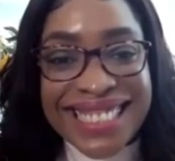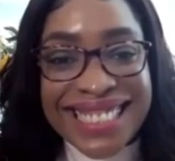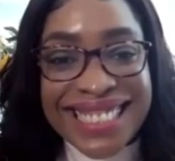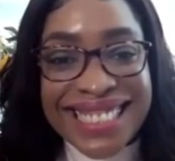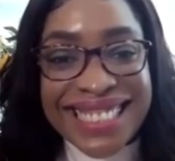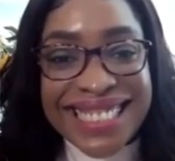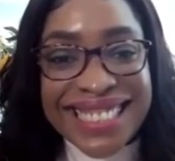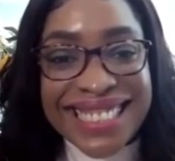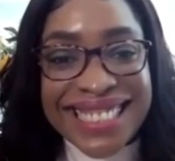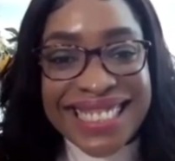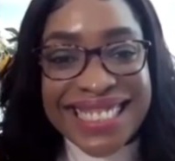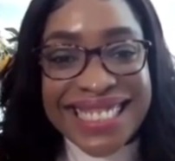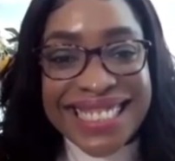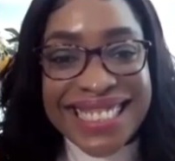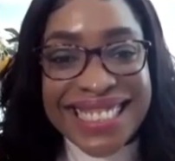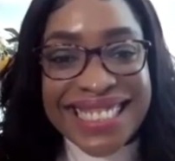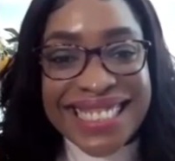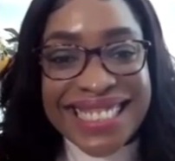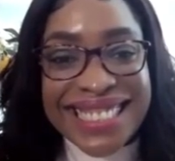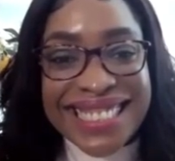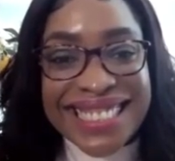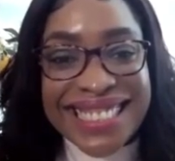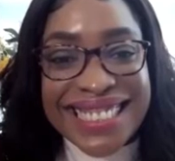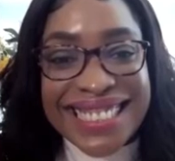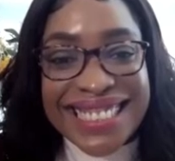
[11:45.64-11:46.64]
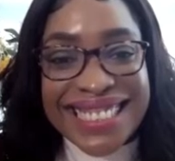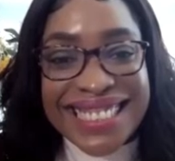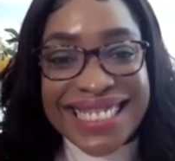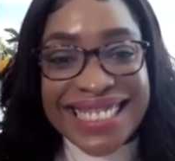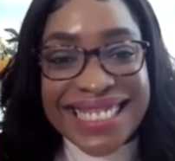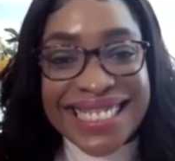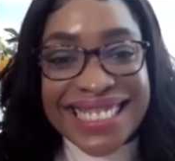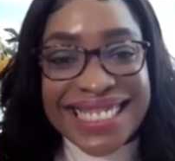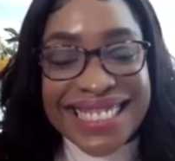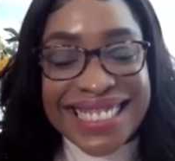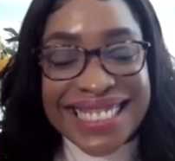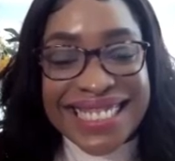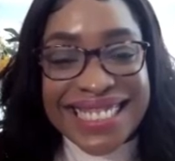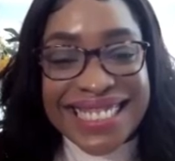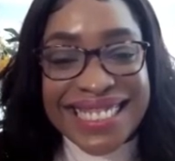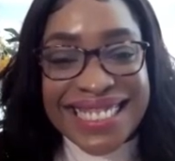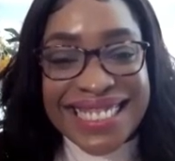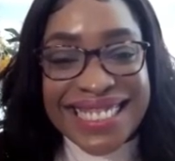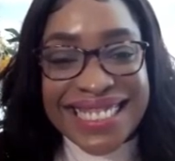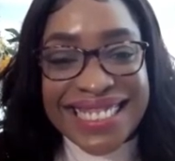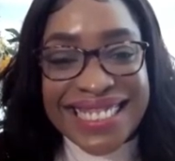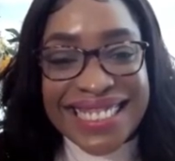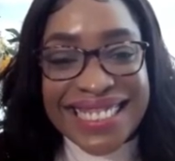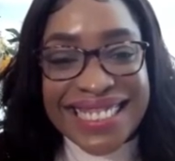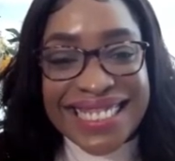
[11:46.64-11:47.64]

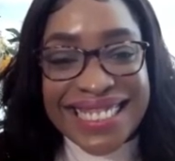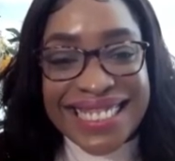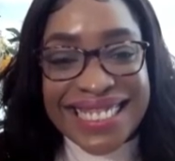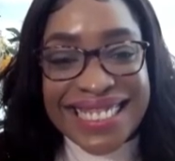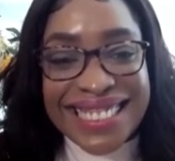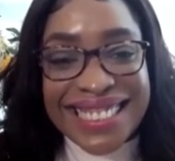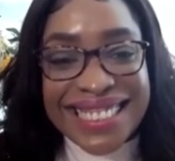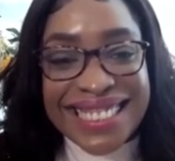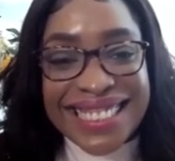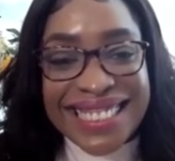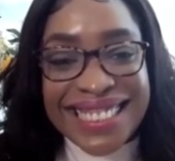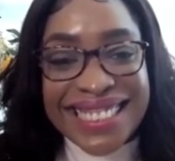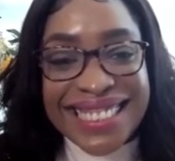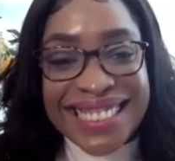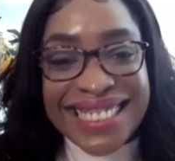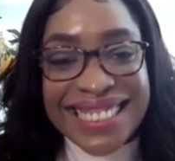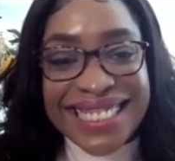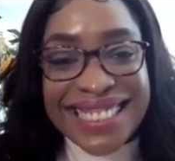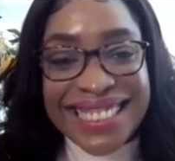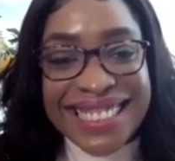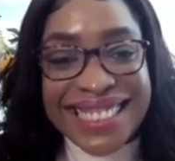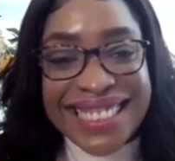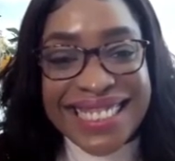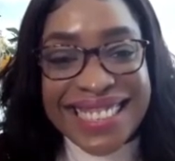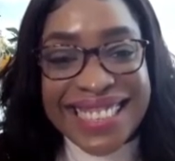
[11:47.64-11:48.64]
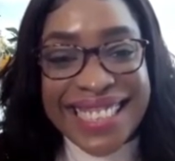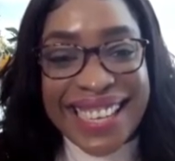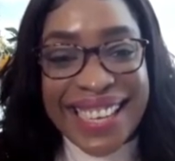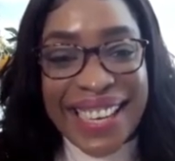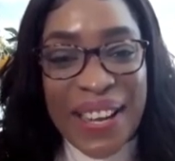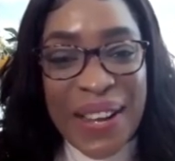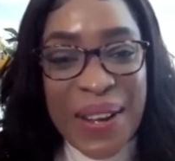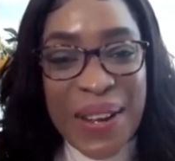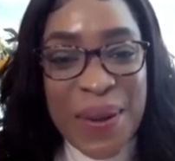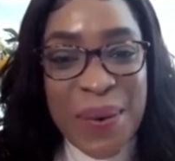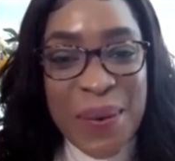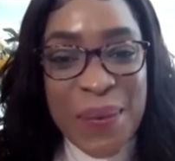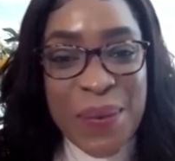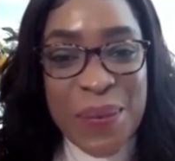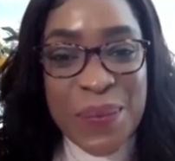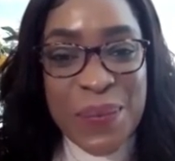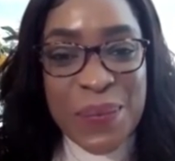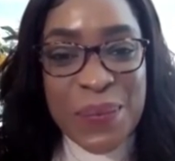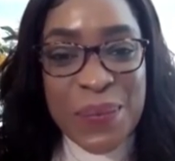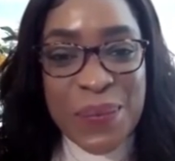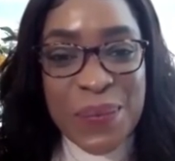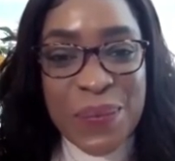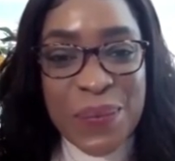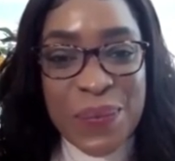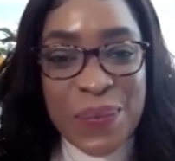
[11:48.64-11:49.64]

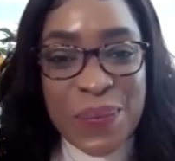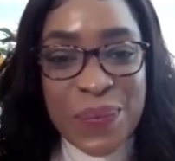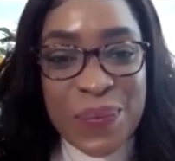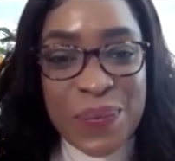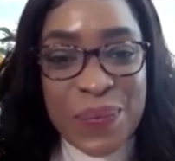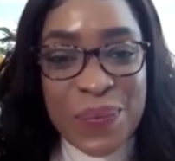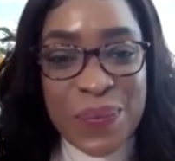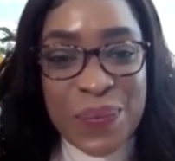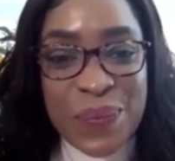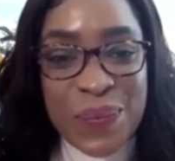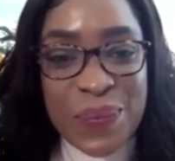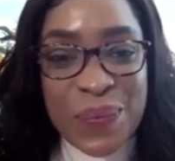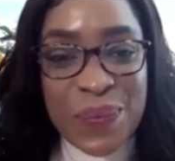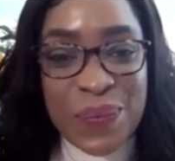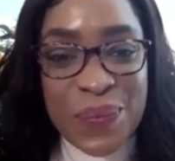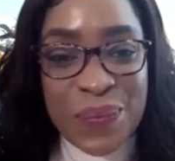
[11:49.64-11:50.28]
(not speaking)